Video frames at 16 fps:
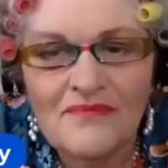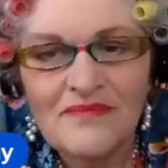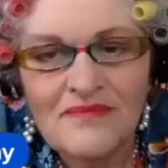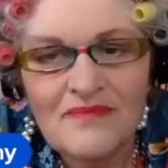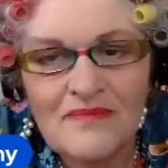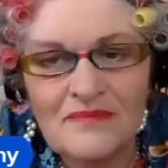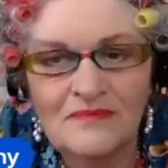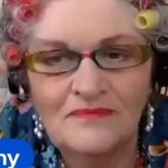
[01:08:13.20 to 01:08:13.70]

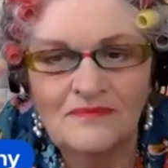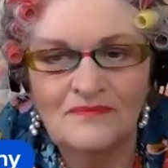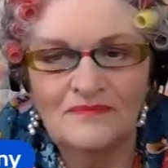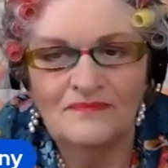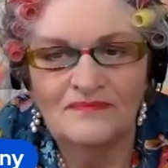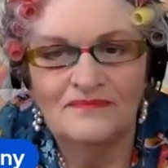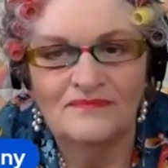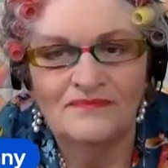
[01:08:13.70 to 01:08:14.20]

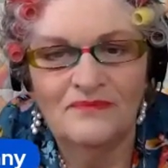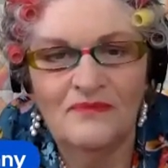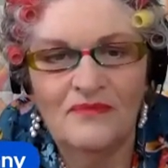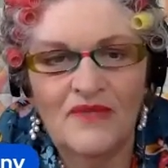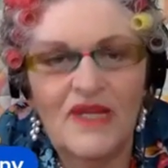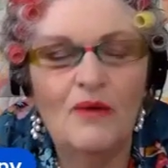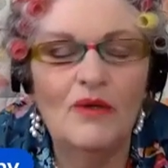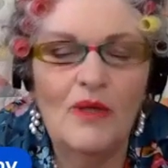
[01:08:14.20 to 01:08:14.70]

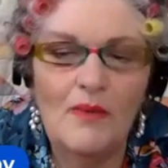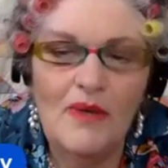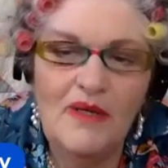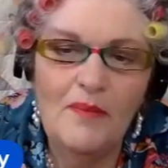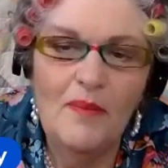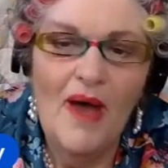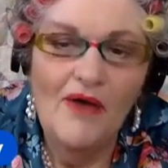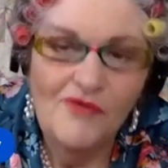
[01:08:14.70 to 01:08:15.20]
Well, I mean,
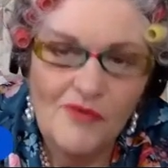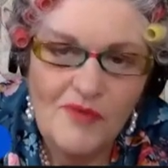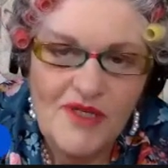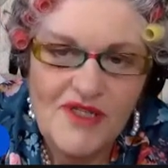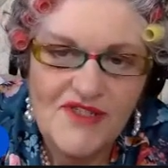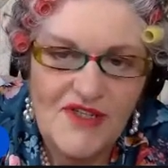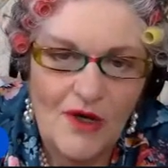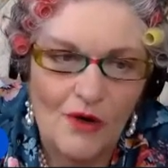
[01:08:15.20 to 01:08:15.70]
apart from
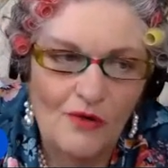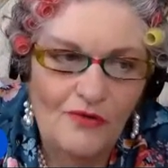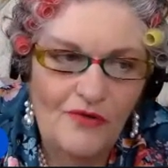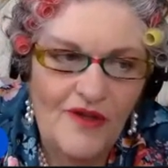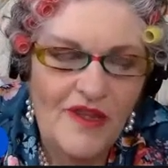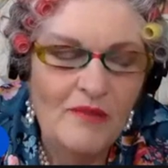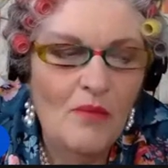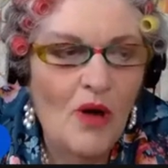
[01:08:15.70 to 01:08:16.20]
yourself,
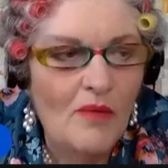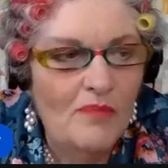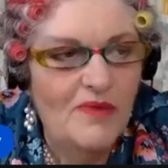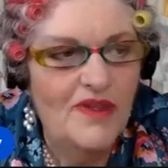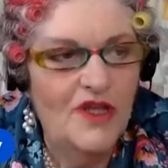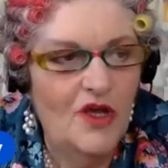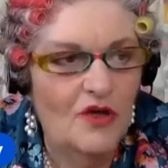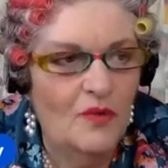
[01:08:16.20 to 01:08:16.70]
and there might be
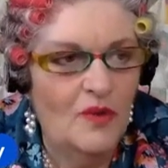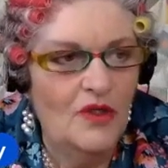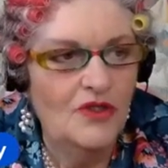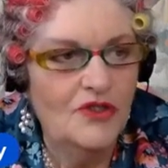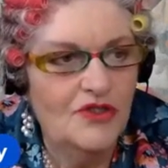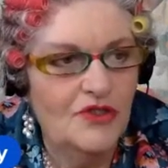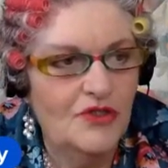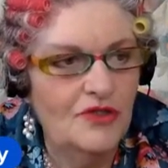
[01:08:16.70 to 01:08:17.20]
the odd one or
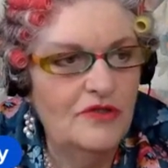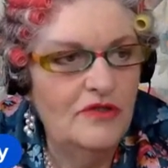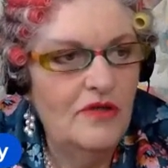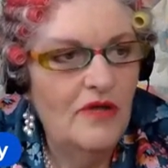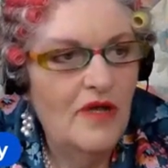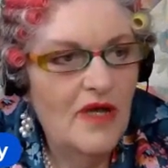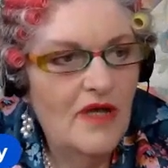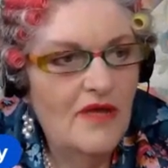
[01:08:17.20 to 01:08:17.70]
two
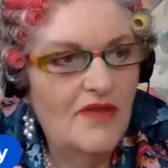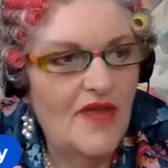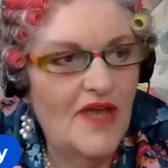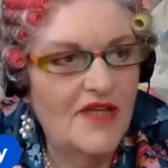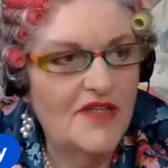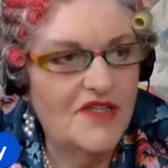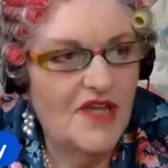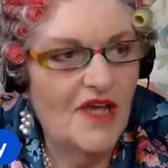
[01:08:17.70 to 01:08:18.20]

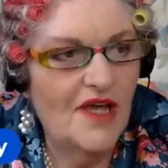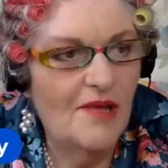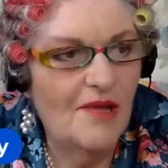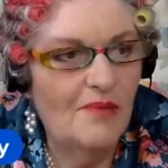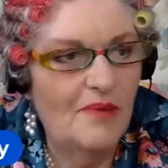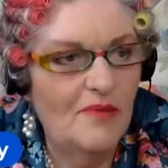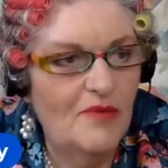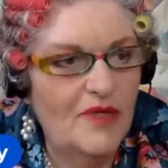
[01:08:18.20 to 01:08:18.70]
that
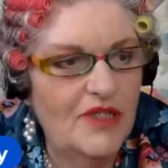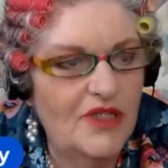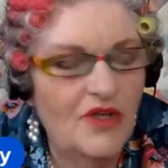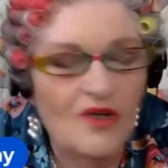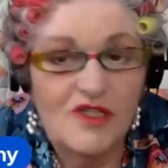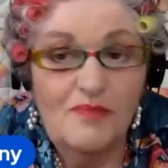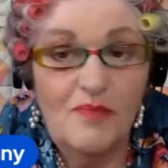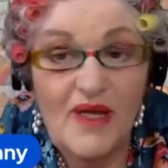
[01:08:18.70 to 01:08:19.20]
people
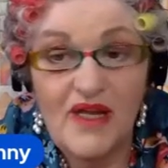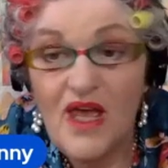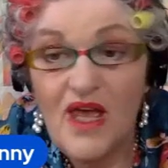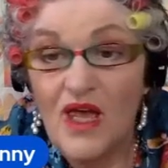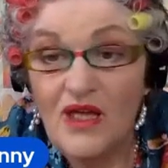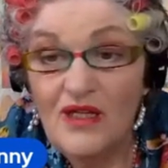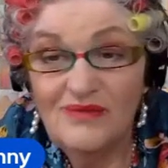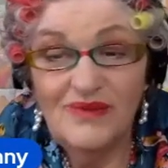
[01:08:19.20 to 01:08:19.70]
recognise, but
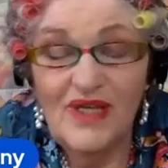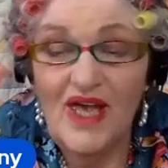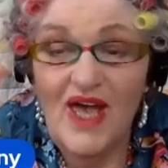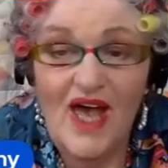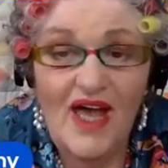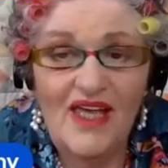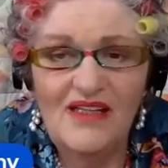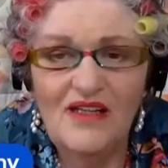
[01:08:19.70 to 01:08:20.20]

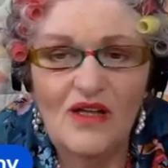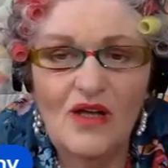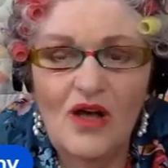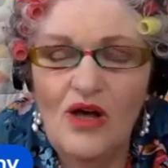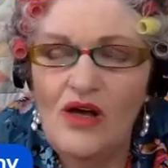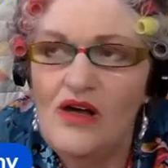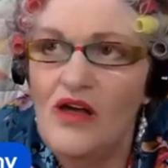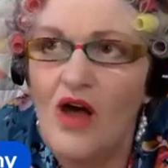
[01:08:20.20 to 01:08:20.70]

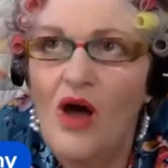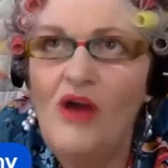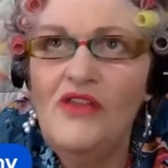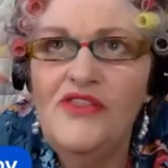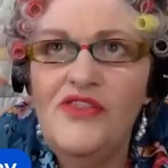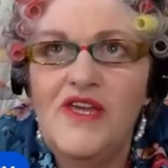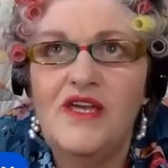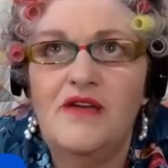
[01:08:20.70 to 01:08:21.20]
I
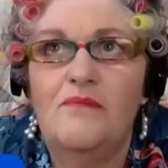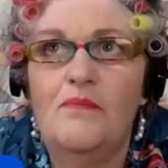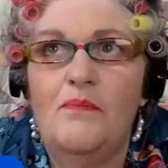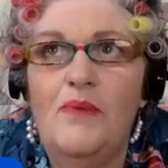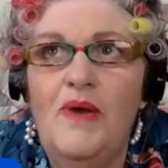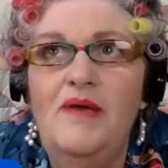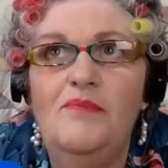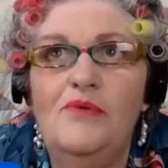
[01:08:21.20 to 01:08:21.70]
think
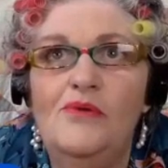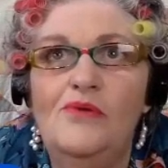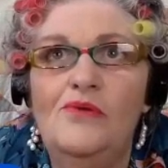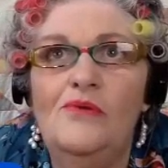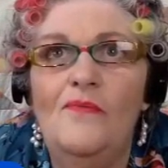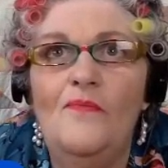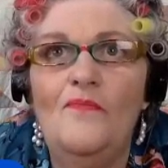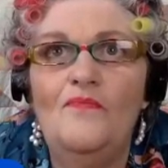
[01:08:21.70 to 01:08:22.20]

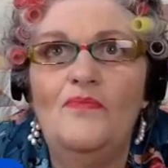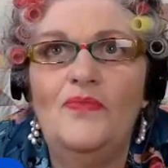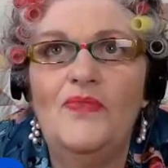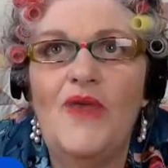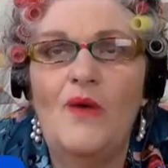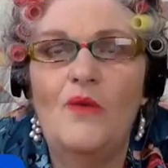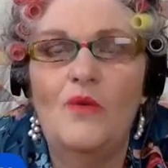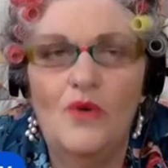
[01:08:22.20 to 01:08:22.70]
people
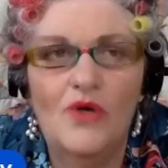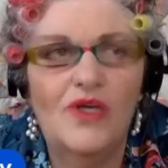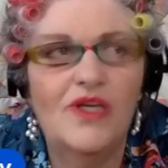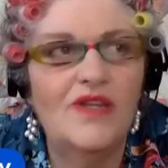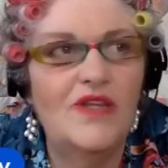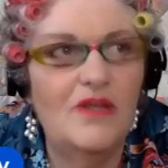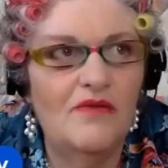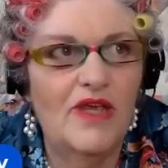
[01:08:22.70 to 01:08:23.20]
that work
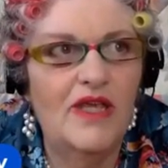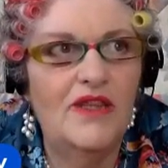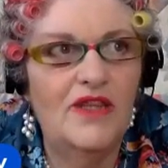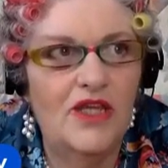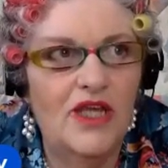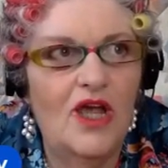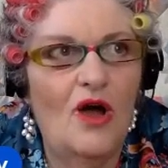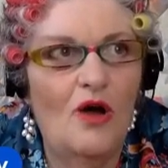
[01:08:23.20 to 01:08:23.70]
in
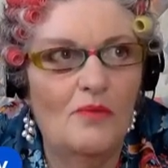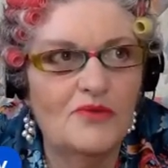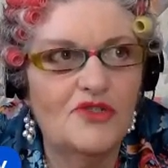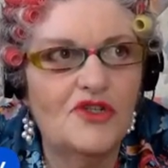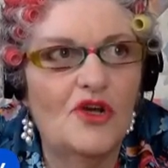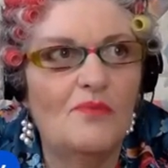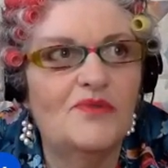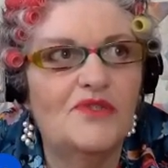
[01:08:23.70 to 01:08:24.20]
the op
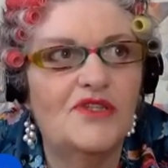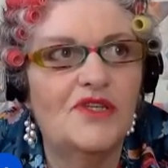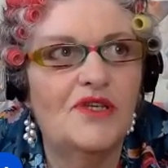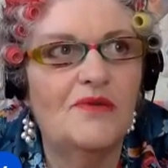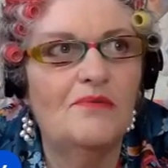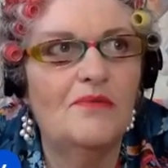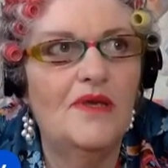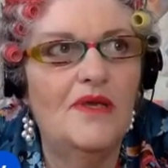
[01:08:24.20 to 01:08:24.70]
shops,
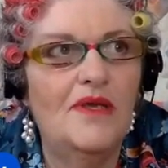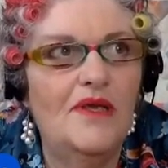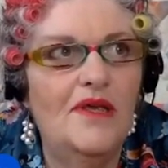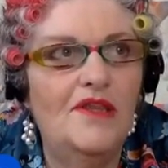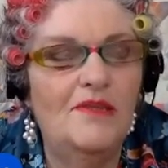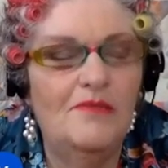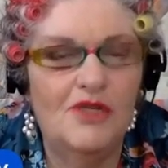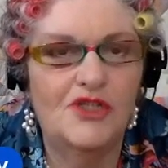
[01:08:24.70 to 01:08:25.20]

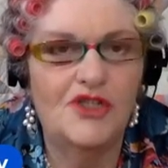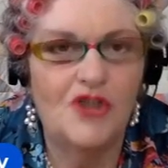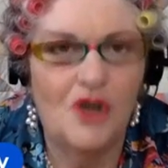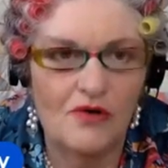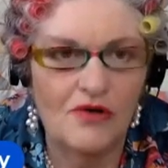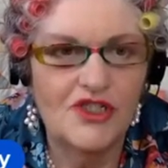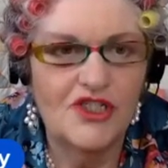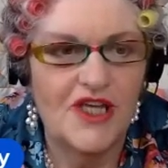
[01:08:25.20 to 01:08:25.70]
in the
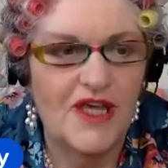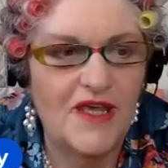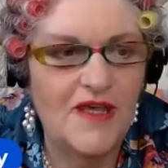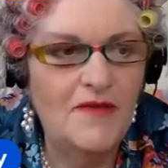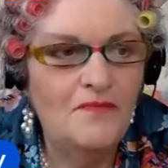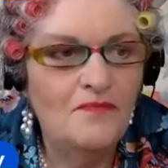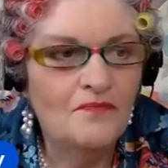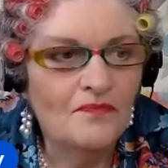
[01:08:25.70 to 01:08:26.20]
majority,